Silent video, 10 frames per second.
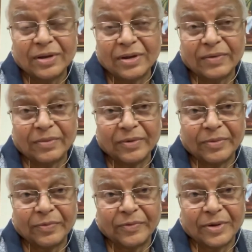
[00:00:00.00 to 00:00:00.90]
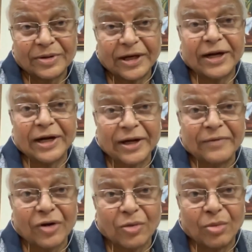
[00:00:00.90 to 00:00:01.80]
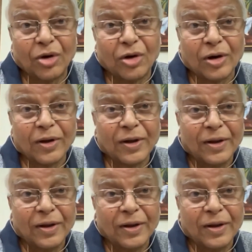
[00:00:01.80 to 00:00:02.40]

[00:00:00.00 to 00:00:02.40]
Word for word: uh, retriever on board,